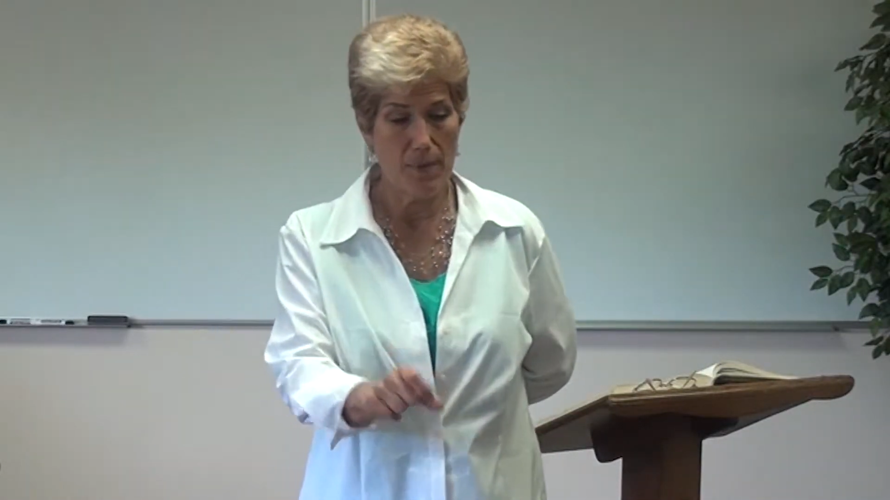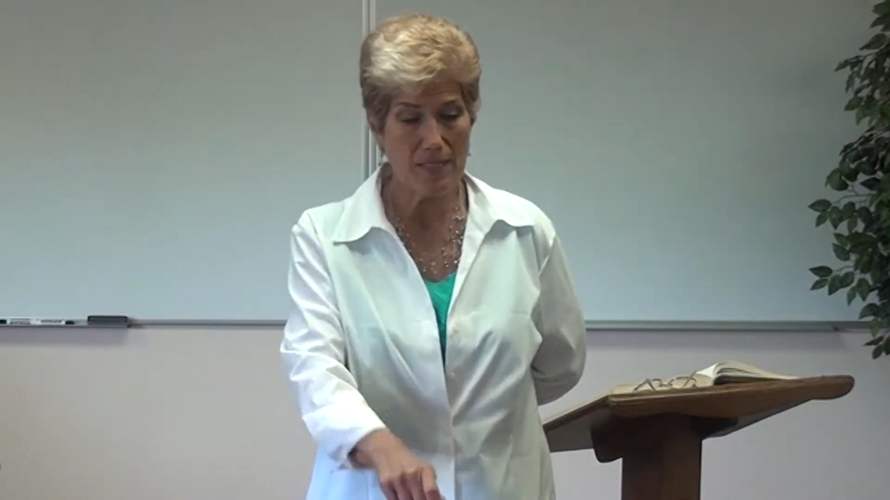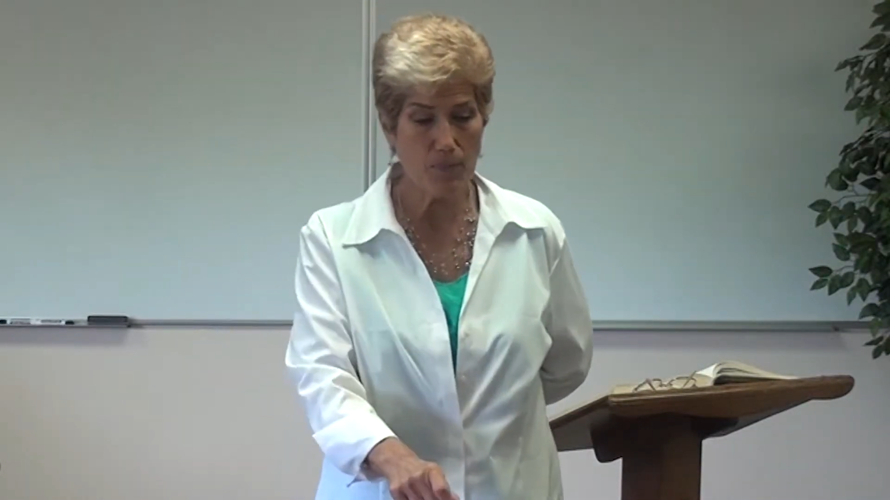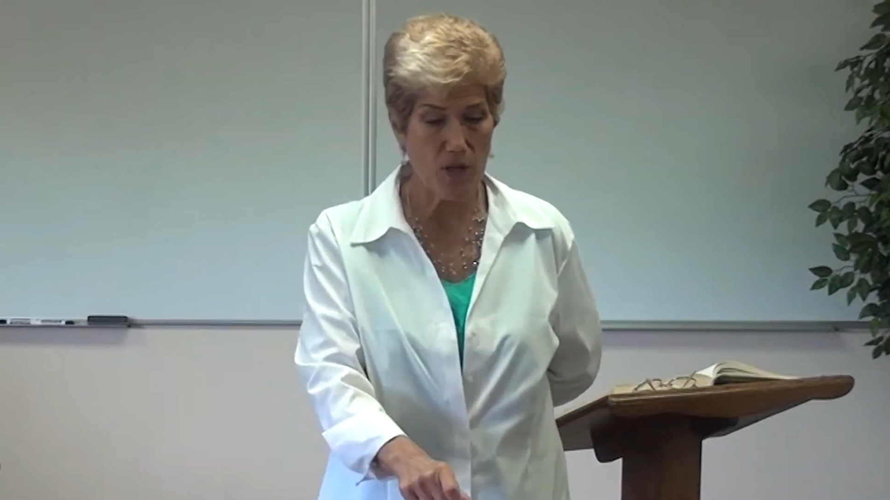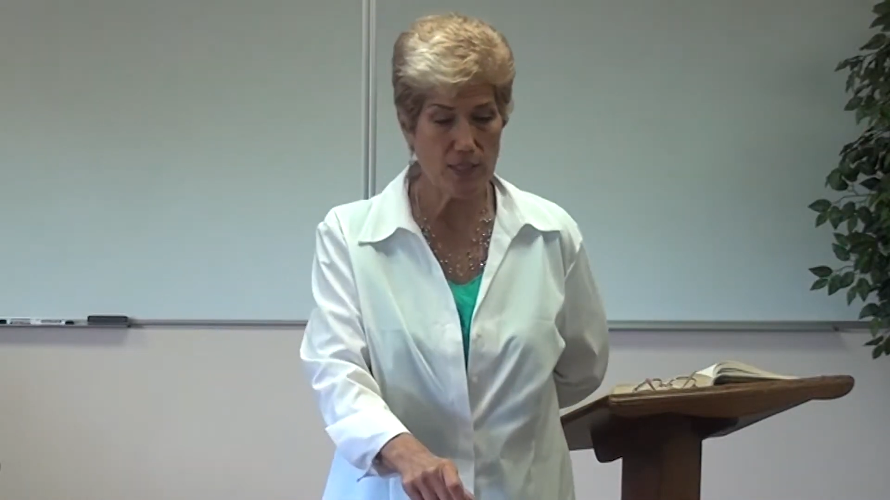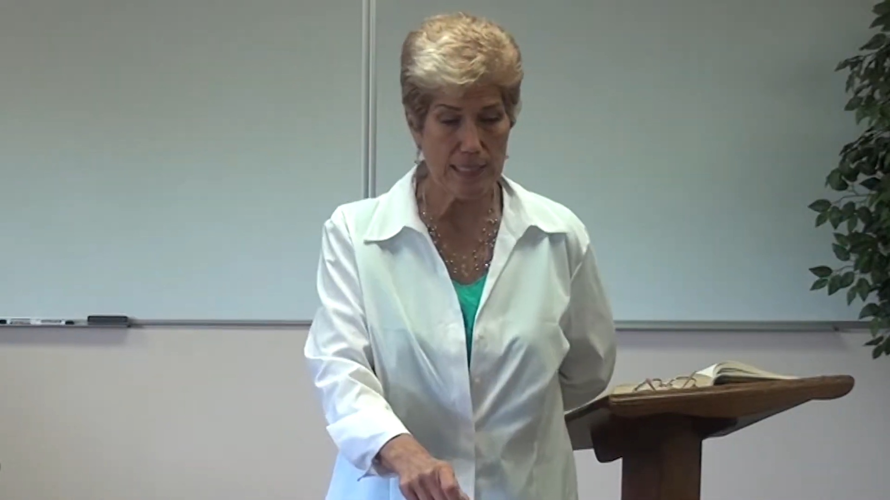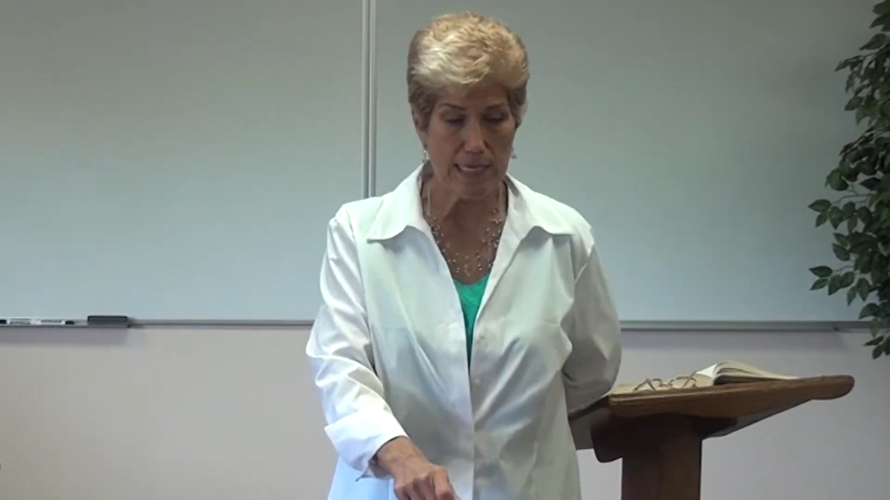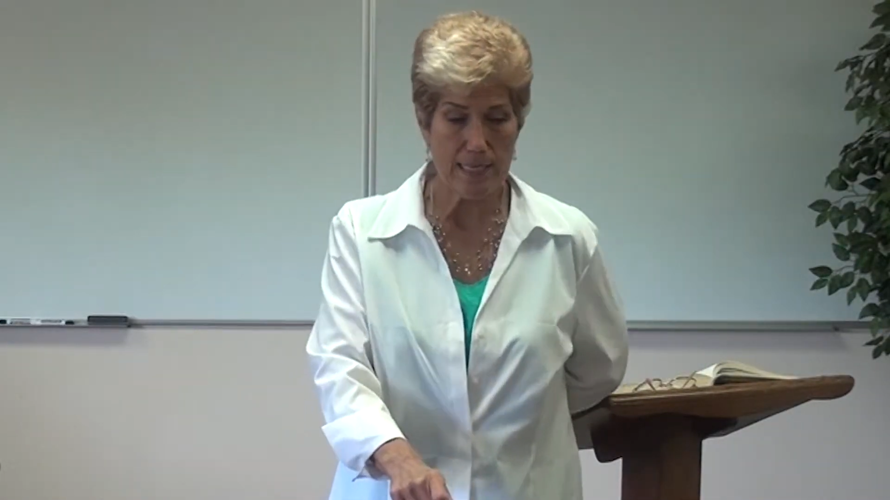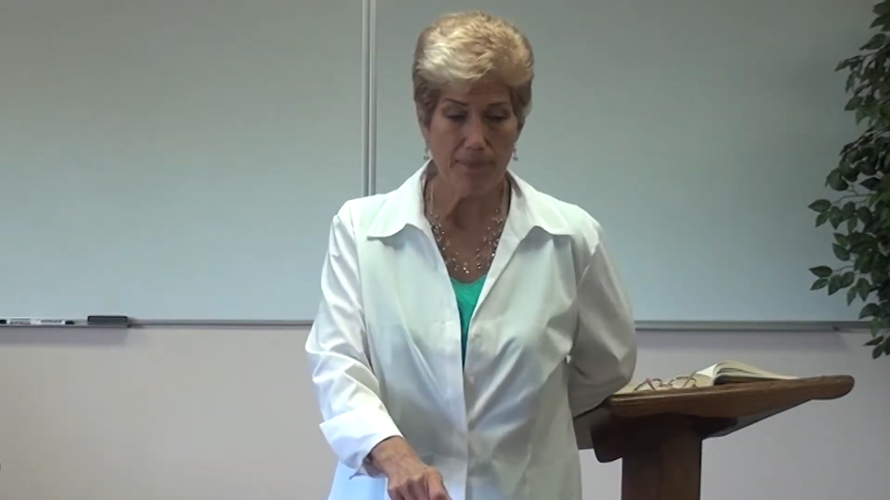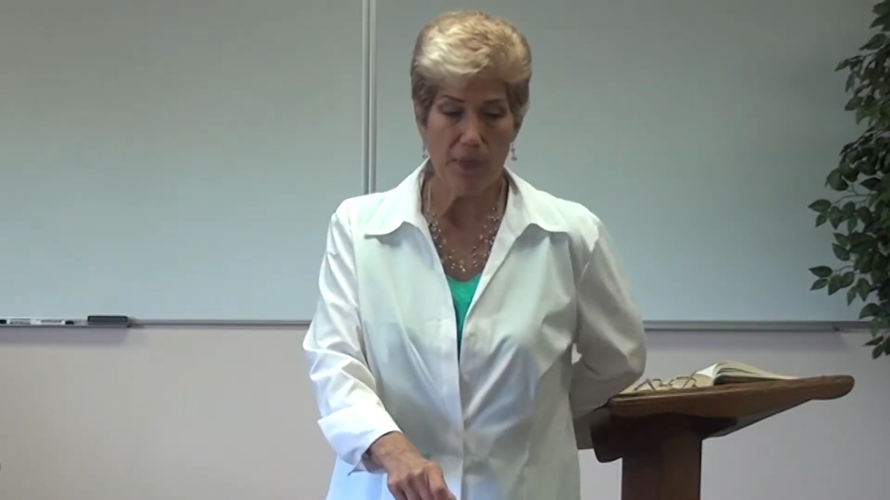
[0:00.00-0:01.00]
baseball
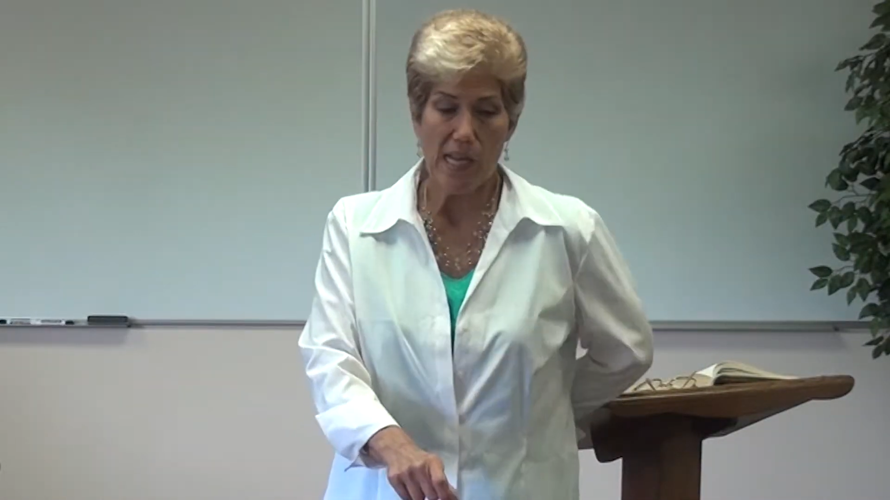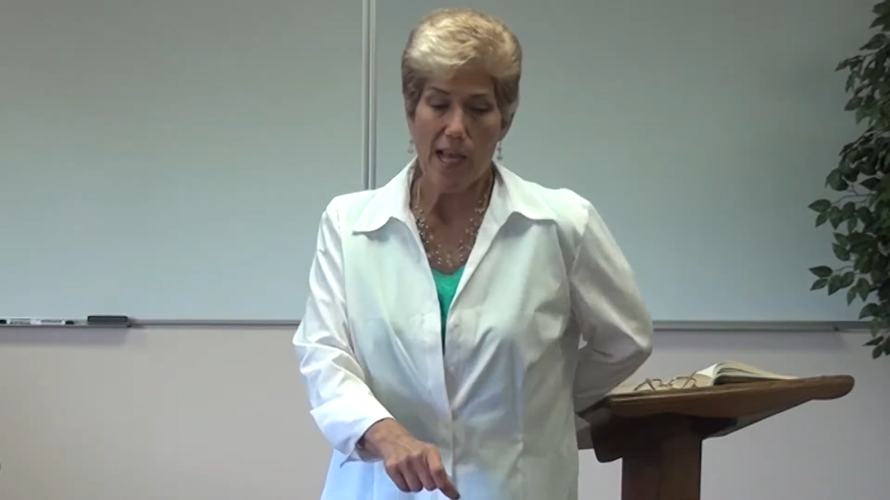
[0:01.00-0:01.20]
stadium,